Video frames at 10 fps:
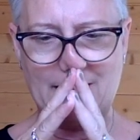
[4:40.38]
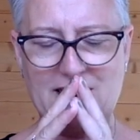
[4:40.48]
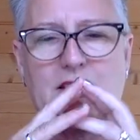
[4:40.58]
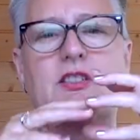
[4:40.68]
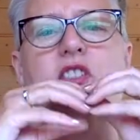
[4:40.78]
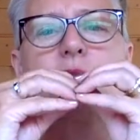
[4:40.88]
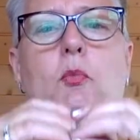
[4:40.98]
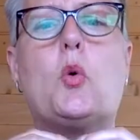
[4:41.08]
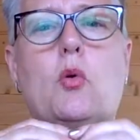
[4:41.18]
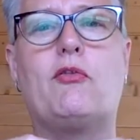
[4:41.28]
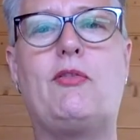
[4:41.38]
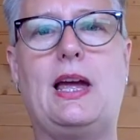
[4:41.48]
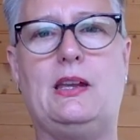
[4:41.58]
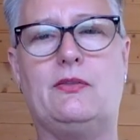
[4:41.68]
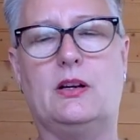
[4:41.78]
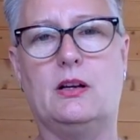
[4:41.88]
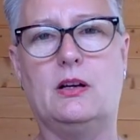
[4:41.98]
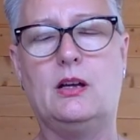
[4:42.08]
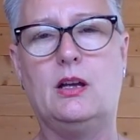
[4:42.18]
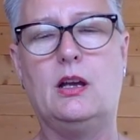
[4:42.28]
small flavour
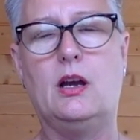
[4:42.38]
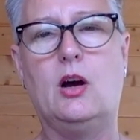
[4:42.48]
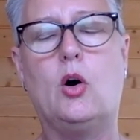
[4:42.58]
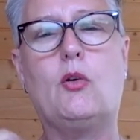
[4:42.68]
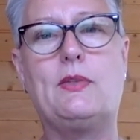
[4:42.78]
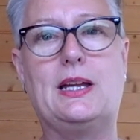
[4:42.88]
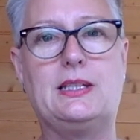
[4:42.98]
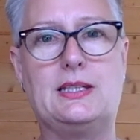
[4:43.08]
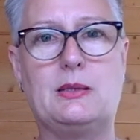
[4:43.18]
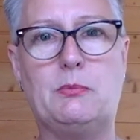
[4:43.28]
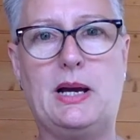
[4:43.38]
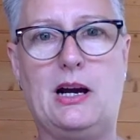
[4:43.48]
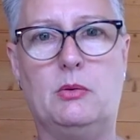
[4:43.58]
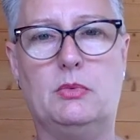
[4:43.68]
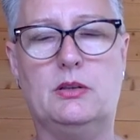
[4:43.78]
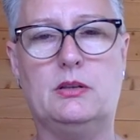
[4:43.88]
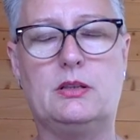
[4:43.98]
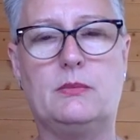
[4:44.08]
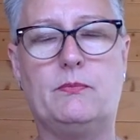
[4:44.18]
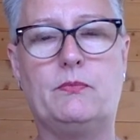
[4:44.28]
of that
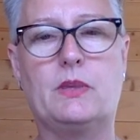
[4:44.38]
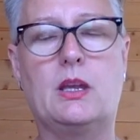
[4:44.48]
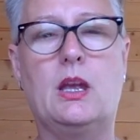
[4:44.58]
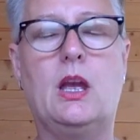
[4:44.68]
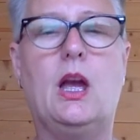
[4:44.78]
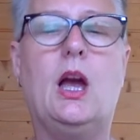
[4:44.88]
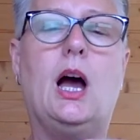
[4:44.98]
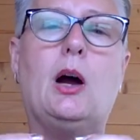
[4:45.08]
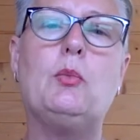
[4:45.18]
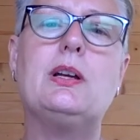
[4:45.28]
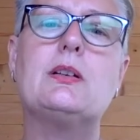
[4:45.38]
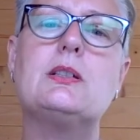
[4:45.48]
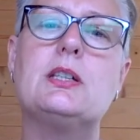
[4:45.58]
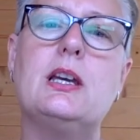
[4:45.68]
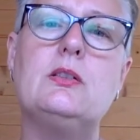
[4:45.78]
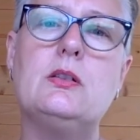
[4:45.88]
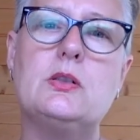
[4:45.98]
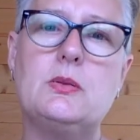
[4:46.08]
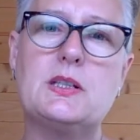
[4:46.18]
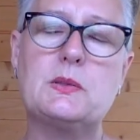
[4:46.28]
disempowerment. And we continue
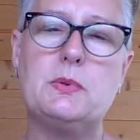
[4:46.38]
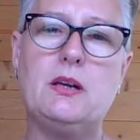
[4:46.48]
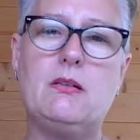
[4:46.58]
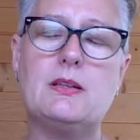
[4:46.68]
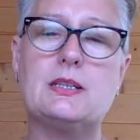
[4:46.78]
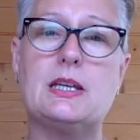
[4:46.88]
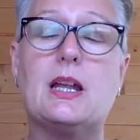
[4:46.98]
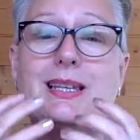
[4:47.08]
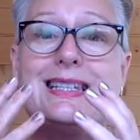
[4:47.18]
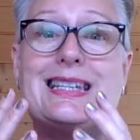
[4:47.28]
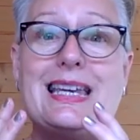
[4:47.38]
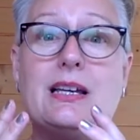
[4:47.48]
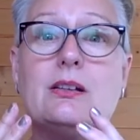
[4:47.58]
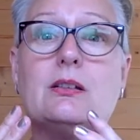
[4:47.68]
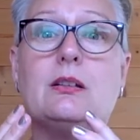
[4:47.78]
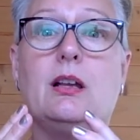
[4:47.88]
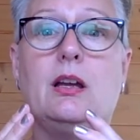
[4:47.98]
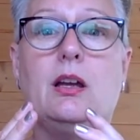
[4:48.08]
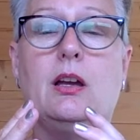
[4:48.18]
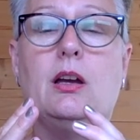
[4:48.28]
to experience it until
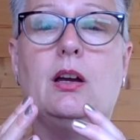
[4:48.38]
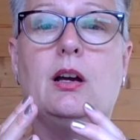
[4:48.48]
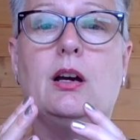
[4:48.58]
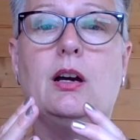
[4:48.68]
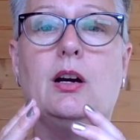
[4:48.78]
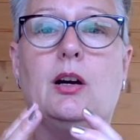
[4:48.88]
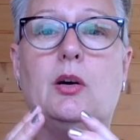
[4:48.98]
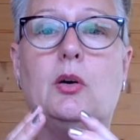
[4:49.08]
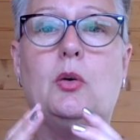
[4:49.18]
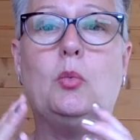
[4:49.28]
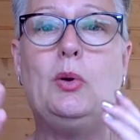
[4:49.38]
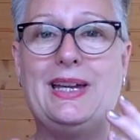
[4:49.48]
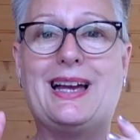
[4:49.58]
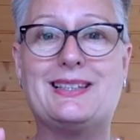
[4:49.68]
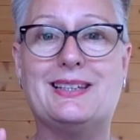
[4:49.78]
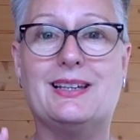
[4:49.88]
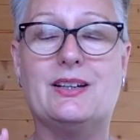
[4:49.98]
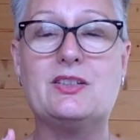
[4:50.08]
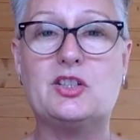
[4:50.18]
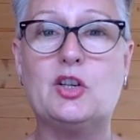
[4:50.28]
we get it,
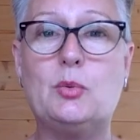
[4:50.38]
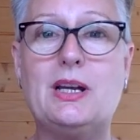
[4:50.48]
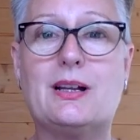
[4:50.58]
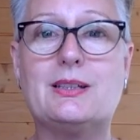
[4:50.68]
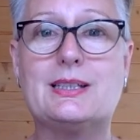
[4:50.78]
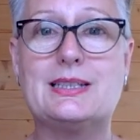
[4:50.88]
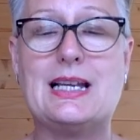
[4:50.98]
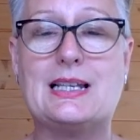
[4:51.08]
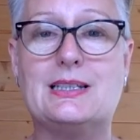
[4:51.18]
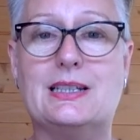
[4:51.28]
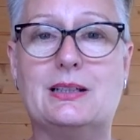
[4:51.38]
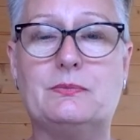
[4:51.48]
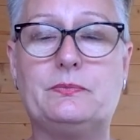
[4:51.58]
until we understand it.